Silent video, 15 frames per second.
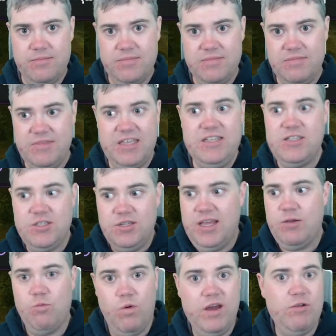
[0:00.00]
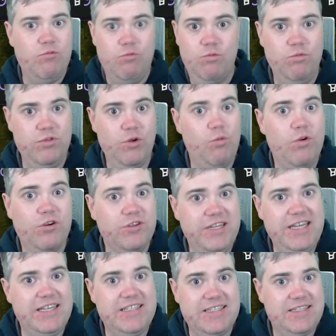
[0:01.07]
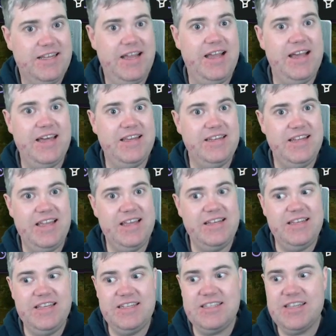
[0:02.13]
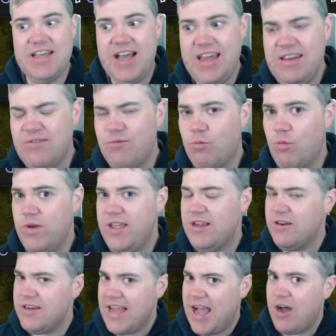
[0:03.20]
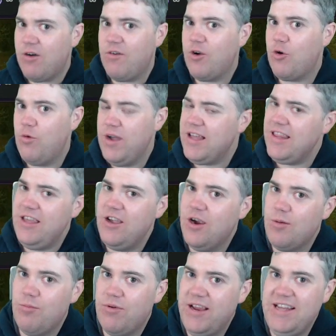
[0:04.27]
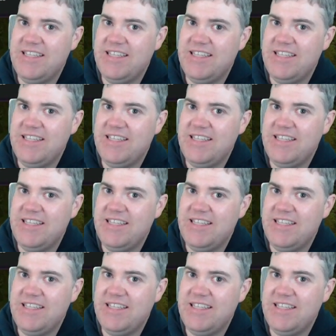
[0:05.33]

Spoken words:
is like what the world is. And it's kind of weird how quickly our brains